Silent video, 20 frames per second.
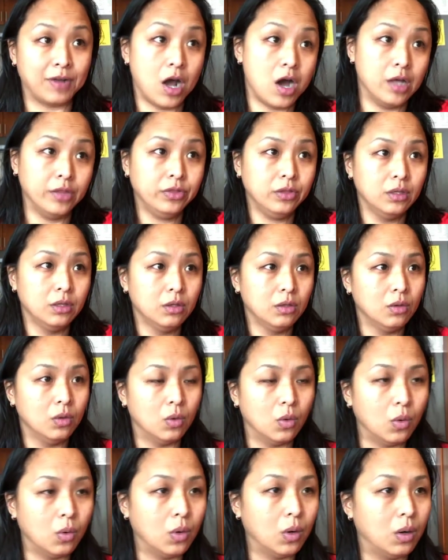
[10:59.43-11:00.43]
gone,
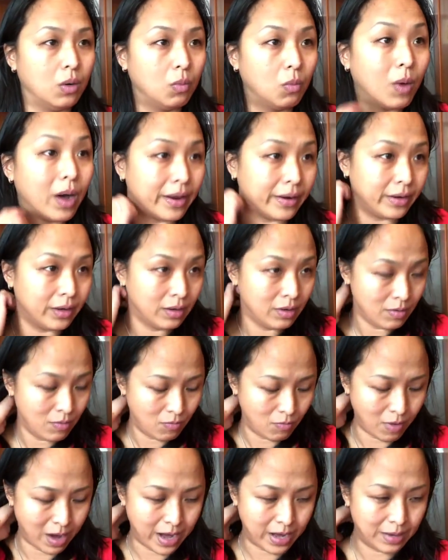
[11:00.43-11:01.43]
or what,
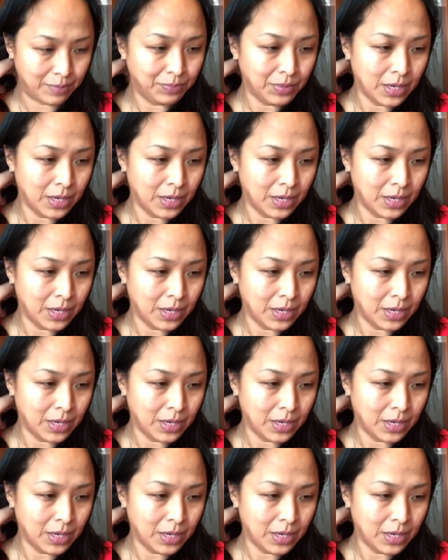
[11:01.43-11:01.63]
right?